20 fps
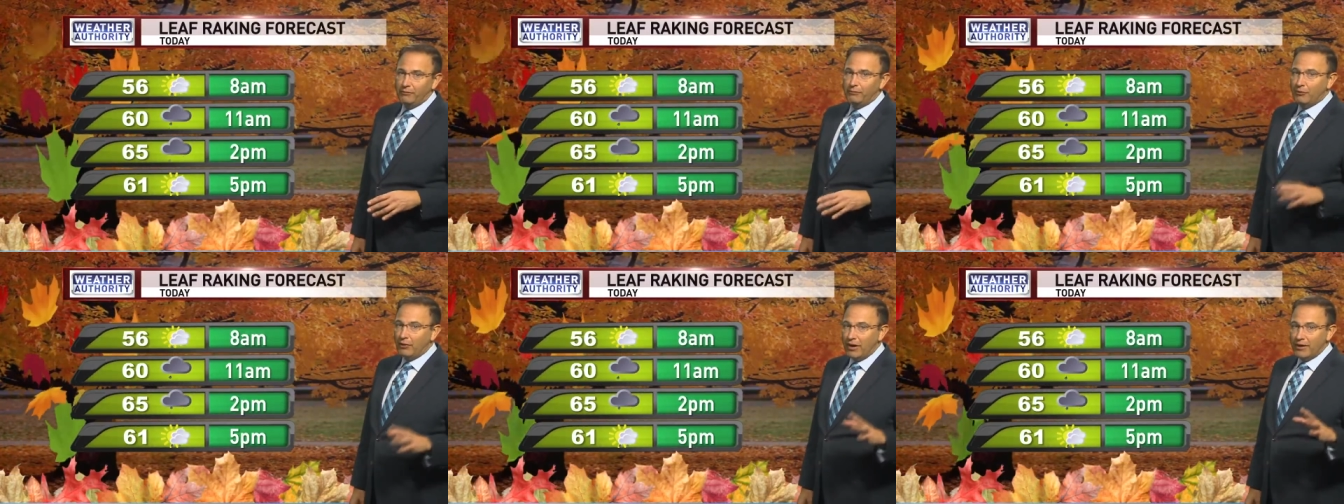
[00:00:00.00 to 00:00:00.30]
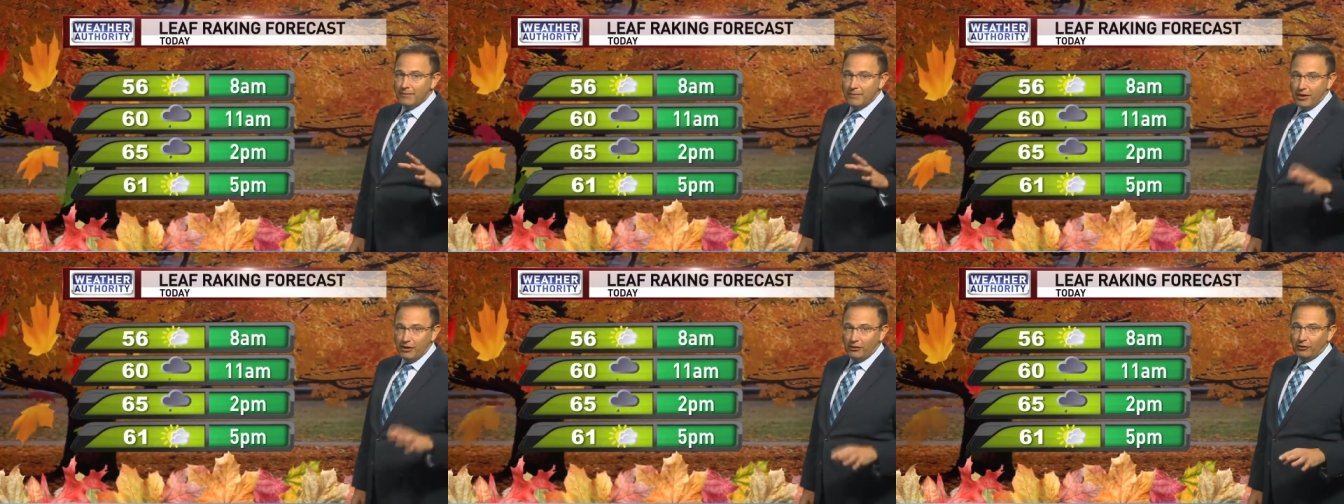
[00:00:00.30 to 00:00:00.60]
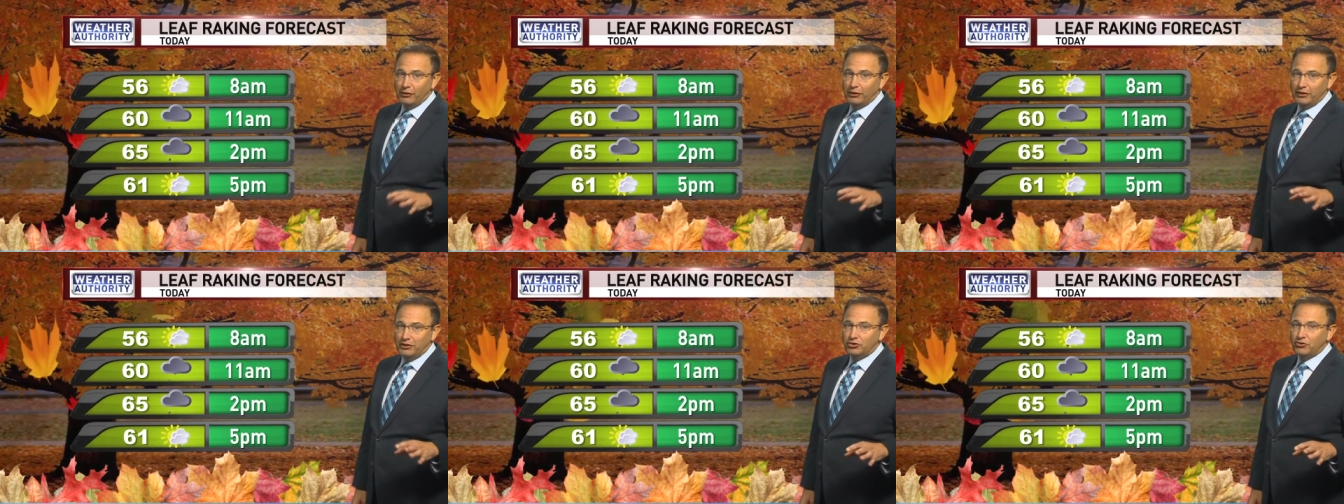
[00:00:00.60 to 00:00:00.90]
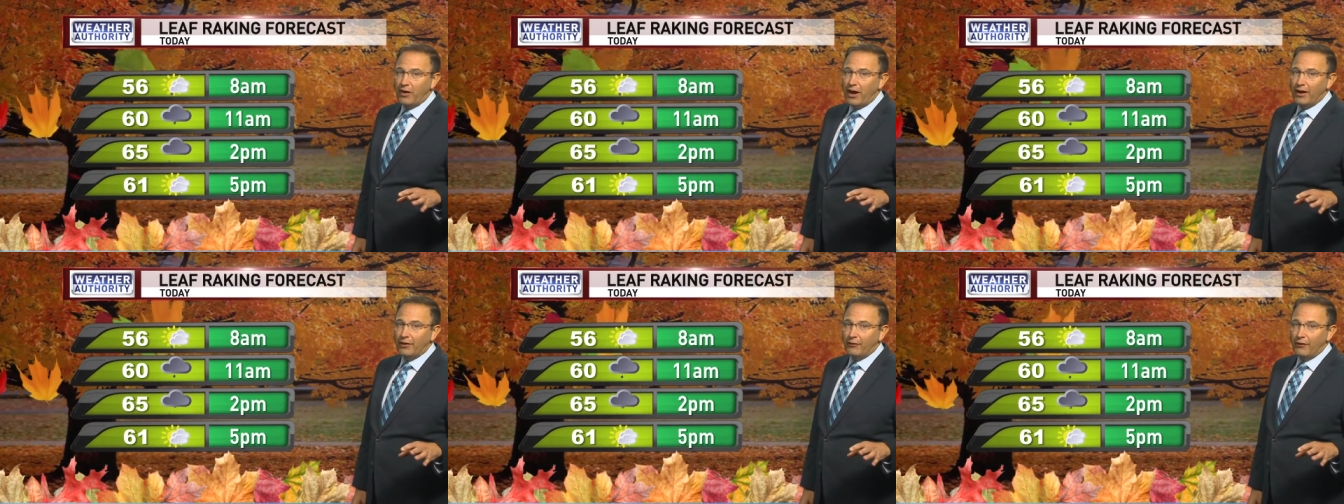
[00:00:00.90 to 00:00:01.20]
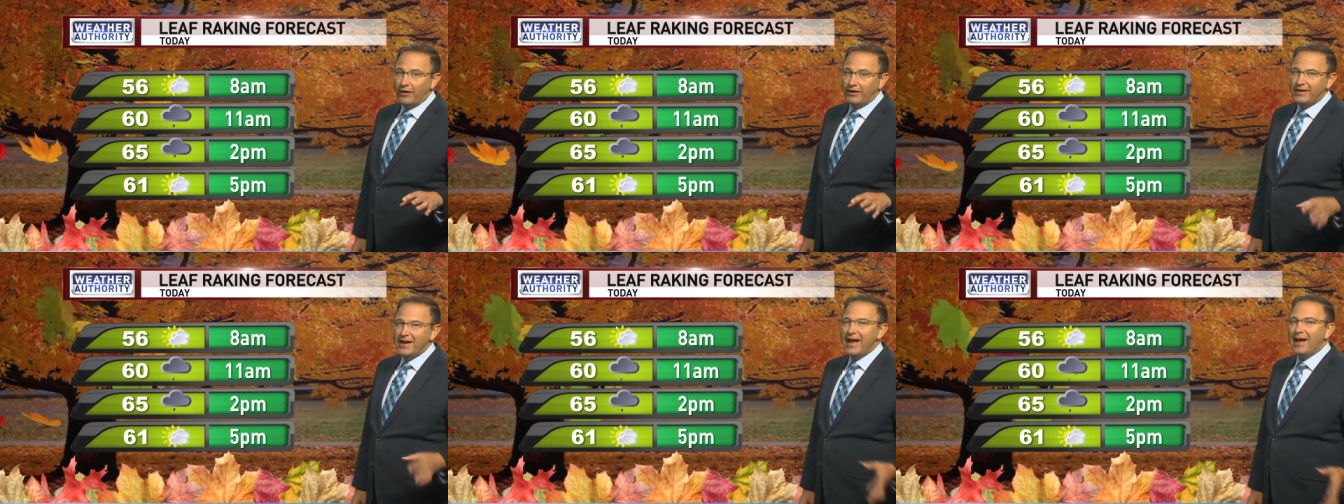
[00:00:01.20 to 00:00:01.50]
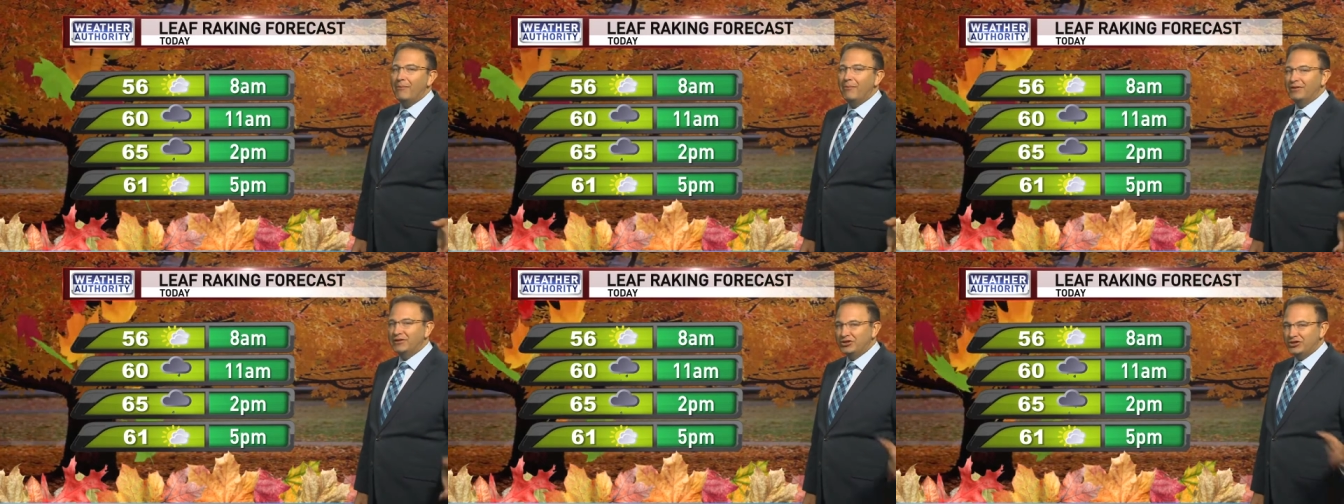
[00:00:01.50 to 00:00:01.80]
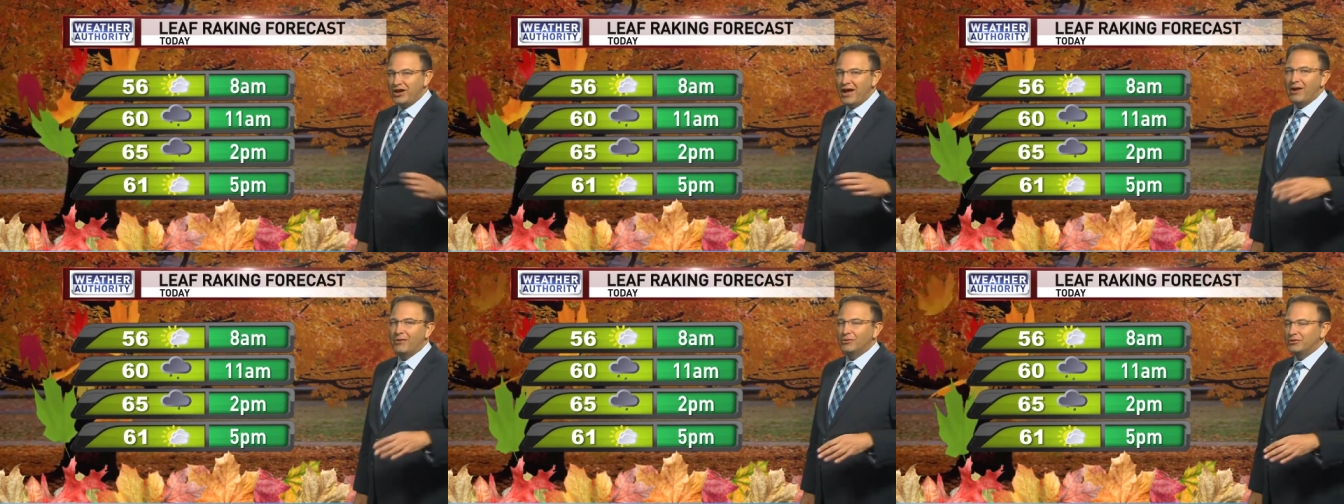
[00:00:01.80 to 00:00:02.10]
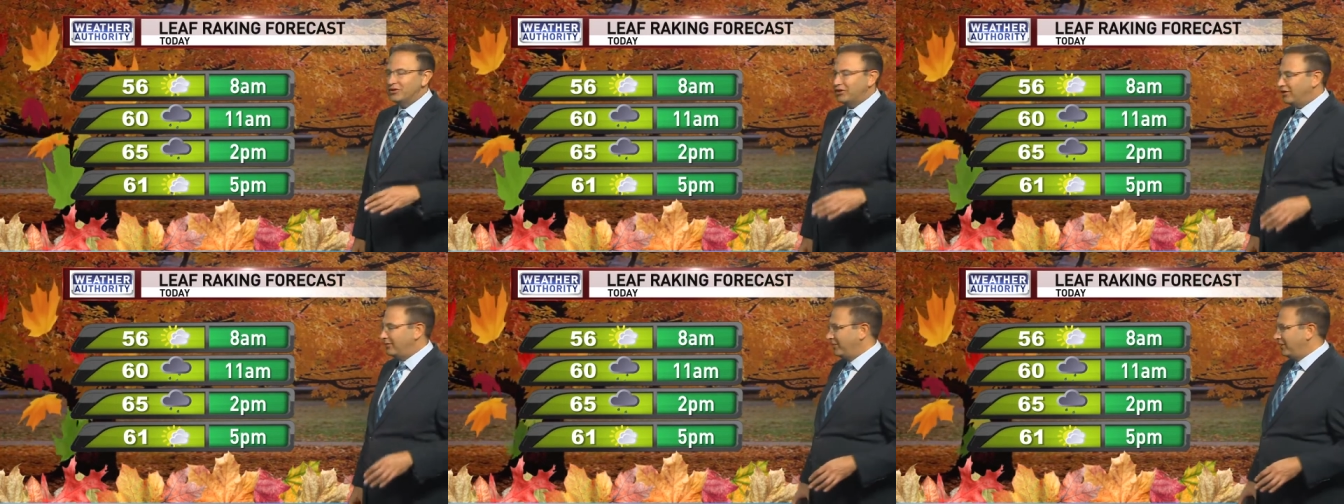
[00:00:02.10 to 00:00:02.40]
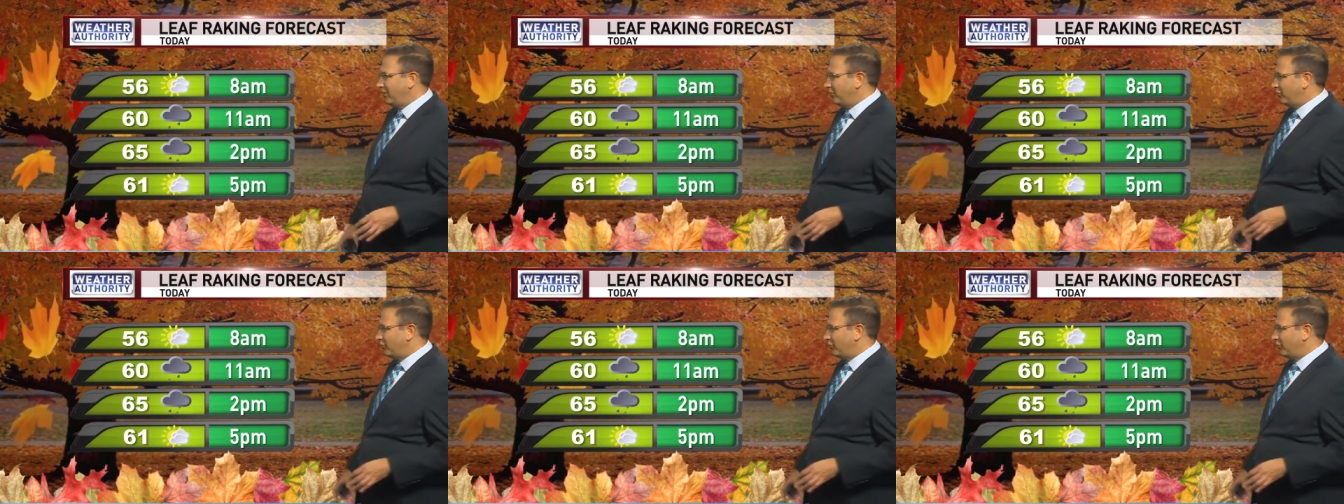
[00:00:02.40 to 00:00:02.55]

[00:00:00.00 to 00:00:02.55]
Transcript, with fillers: Primarily dry right now, but showers are going to be